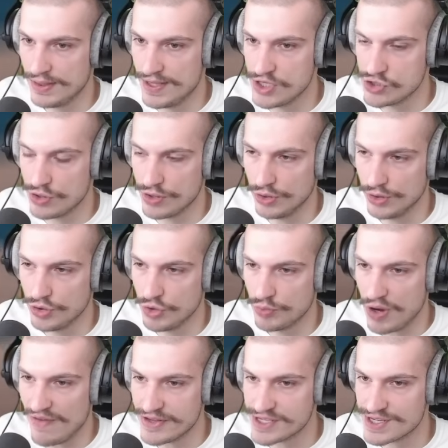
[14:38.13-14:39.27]
These are the only two
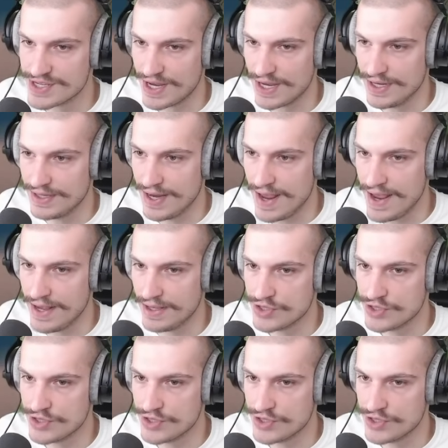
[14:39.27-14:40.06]
provinces I can take,